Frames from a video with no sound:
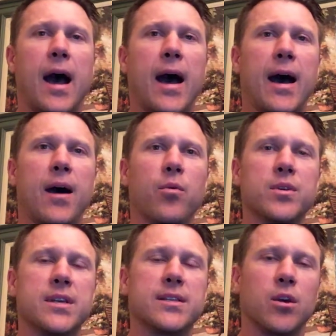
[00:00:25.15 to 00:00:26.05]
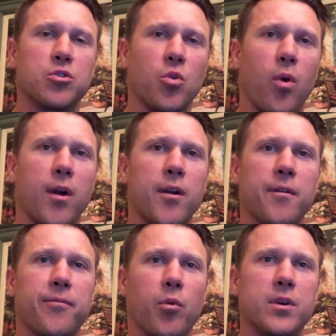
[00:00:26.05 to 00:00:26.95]
I was a social
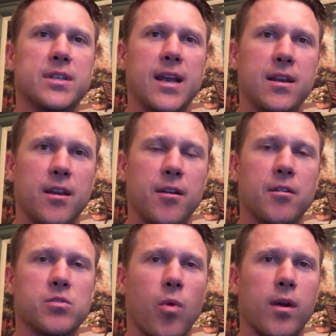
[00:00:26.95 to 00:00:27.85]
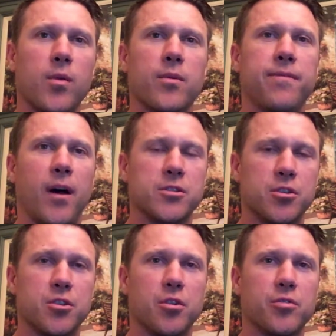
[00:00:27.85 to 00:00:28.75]
worker for 10 years working with
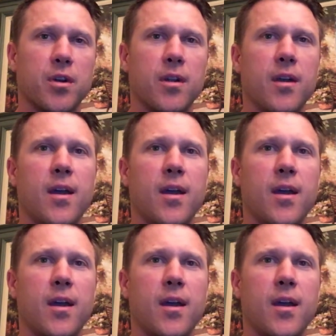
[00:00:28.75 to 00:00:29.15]
foster children,